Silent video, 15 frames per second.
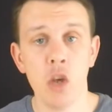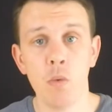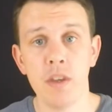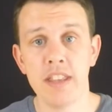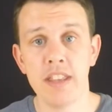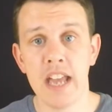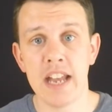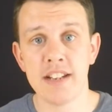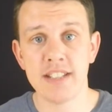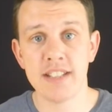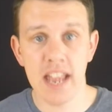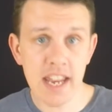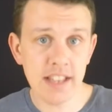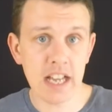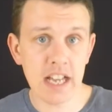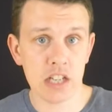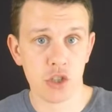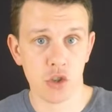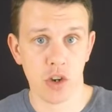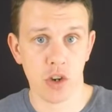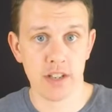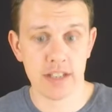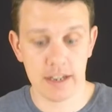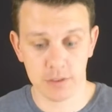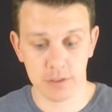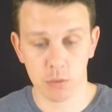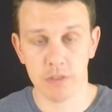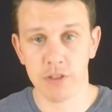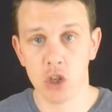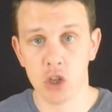We then take that joint after
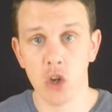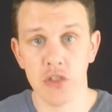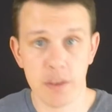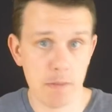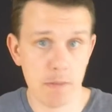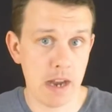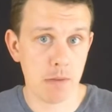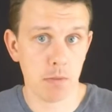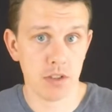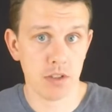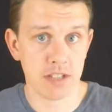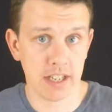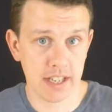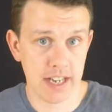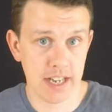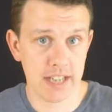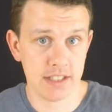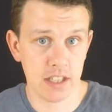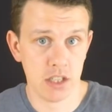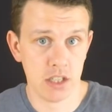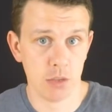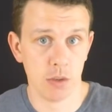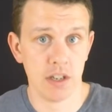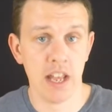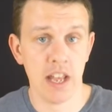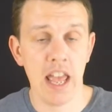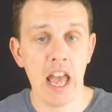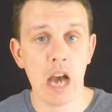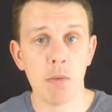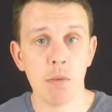we've cut the members that connect into it,
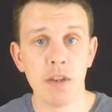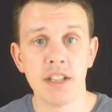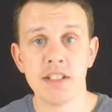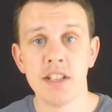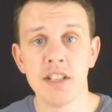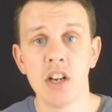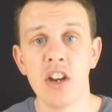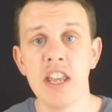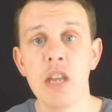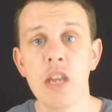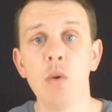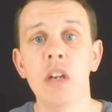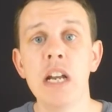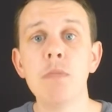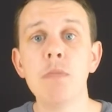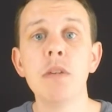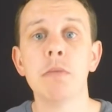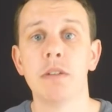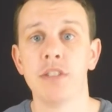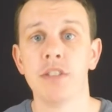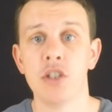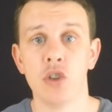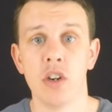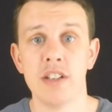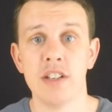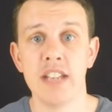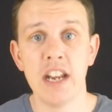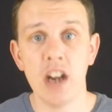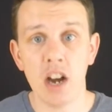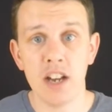and we consider equilibrium of the joint
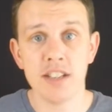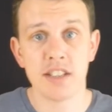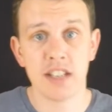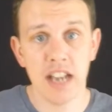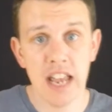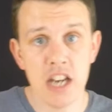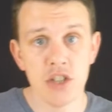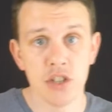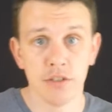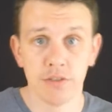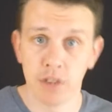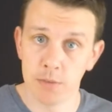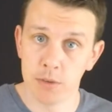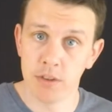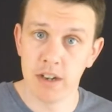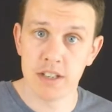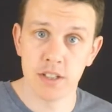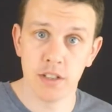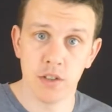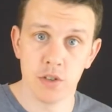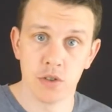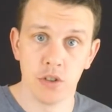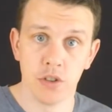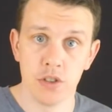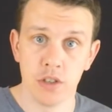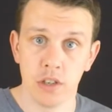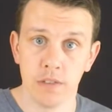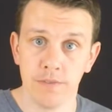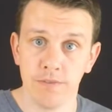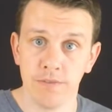in isolation from the rest of the
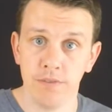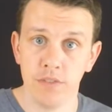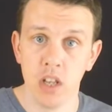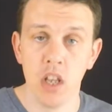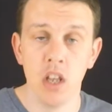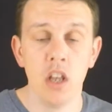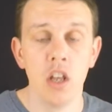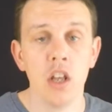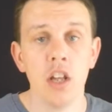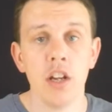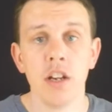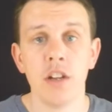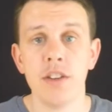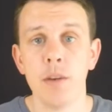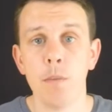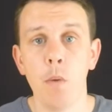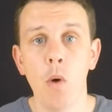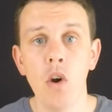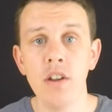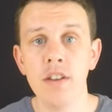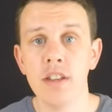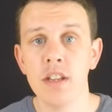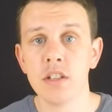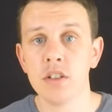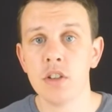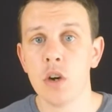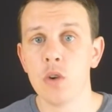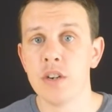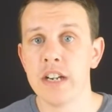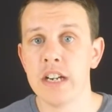structure. Now, the important thing to
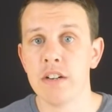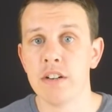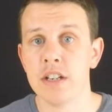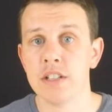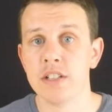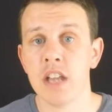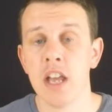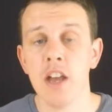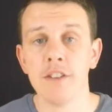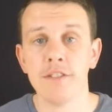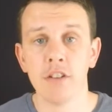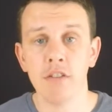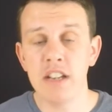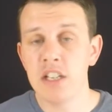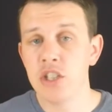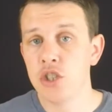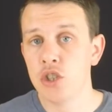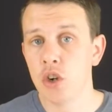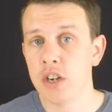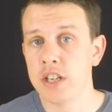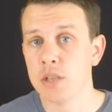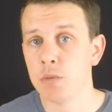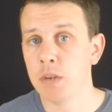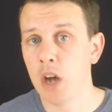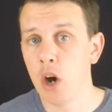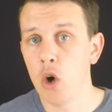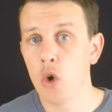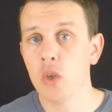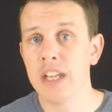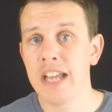note here is for each joint, we
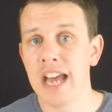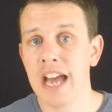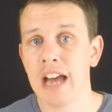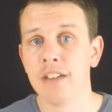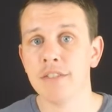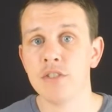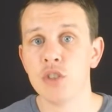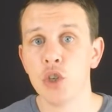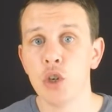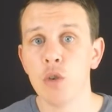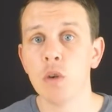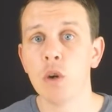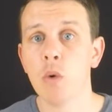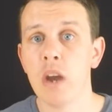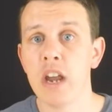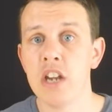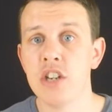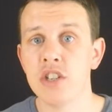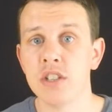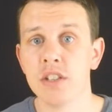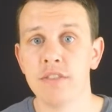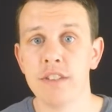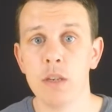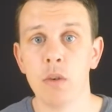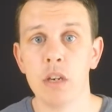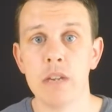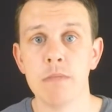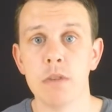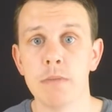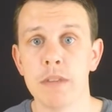only have two equations of
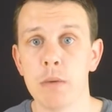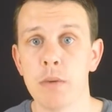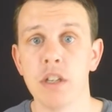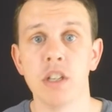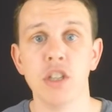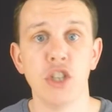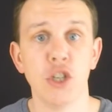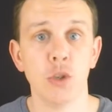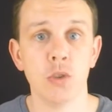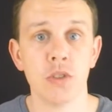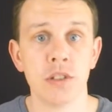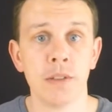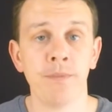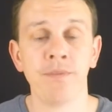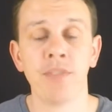equilibrium that we can use.